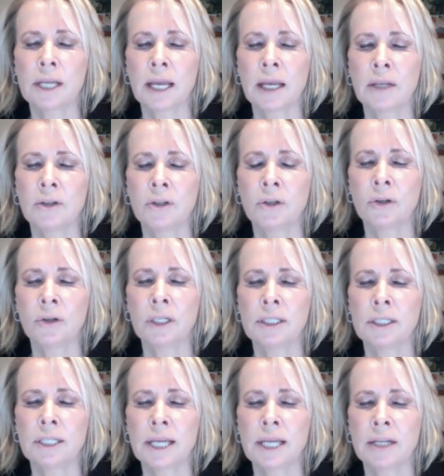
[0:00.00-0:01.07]
and your
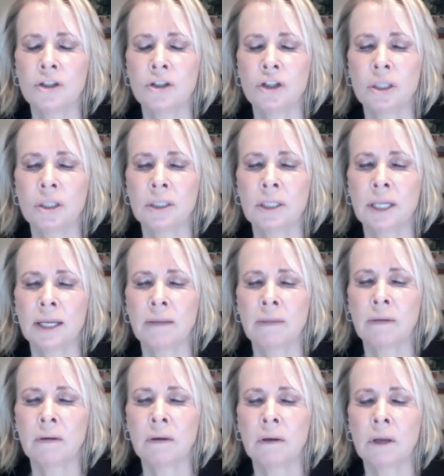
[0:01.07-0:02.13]
attention like
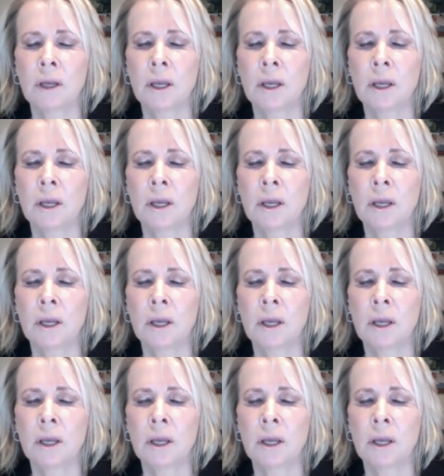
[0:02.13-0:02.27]
the